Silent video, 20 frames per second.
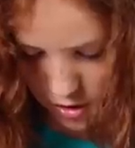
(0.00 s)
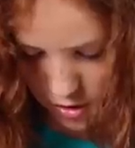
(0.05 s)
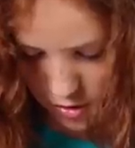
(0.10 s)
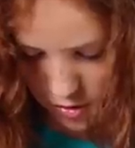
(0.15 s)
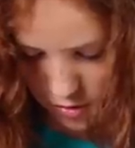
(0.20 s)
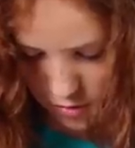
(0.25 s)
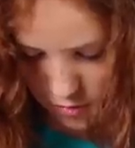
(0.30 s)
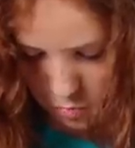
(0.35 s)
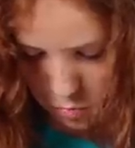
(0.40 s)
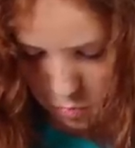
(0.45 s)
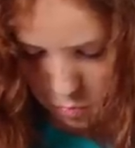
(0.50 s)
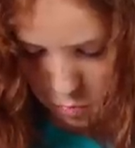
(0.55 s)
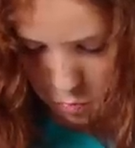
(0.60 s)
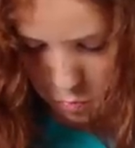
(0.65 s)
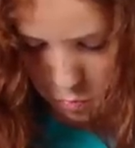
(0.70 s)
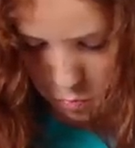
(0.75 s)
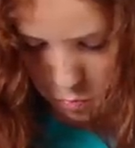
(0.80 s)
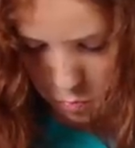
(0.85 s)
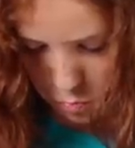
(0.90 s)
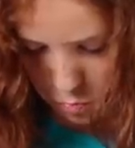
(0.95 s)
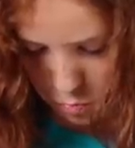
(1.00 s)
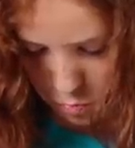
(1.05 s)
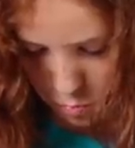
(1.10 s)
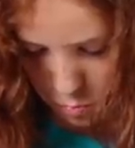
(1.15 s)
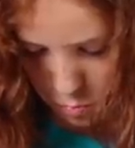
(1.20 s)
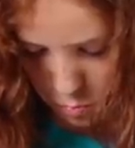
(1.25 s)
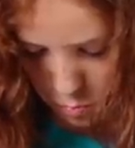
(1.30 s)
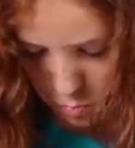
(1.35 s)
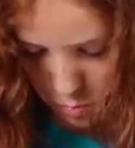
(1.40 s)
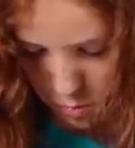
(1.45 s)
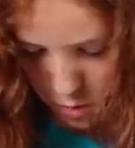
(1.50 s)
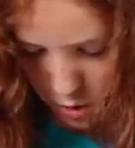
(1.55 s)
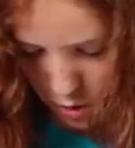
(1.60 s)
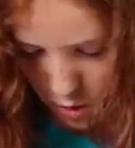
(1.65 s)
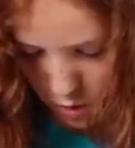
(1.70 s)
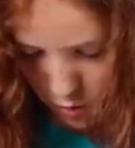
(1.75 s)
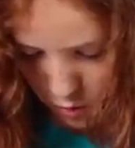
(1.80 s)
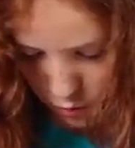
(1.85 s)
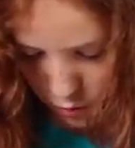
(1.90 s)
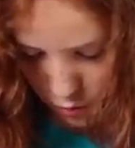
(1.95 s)
shrimp, and egg.
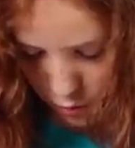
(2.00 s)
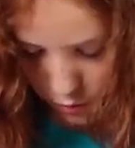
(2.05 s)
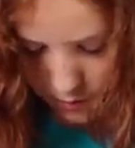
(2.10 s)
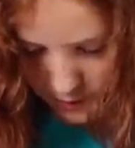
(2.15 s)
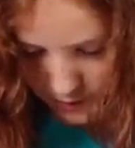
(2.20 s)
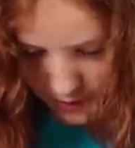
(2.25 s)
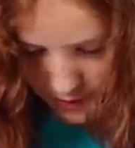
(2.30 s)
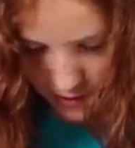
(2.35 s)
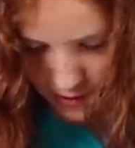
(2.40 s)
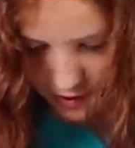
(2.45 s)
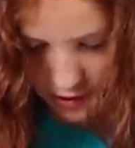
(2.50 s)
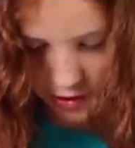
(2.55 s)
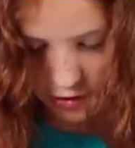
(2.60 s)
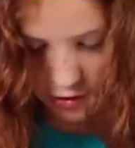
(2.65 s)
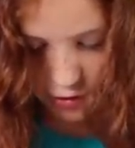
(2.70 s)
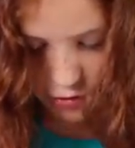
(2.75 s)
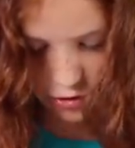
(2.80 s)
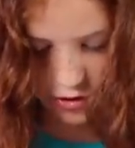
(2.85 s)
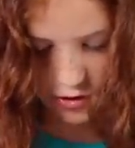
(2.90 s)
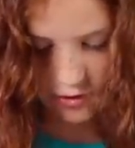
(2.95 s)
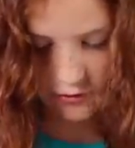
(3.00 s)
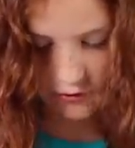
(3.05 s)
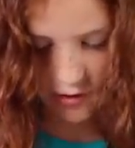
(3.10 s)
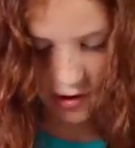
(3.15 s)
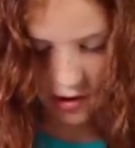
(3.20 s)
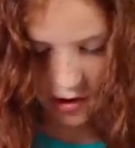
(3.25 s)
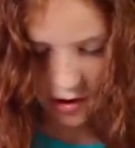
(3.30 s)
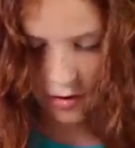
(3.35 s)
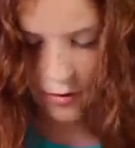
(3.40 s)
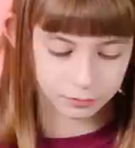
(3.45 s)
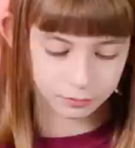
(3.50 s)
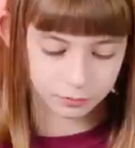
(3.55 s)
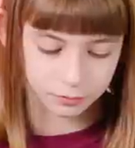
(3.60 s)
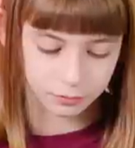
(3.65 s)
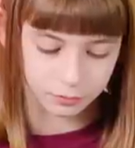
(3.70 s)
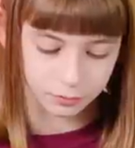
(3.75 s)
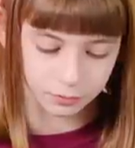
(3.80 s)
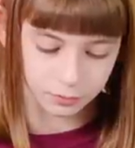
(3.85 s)
Look, the egg yolk just fell out. And it is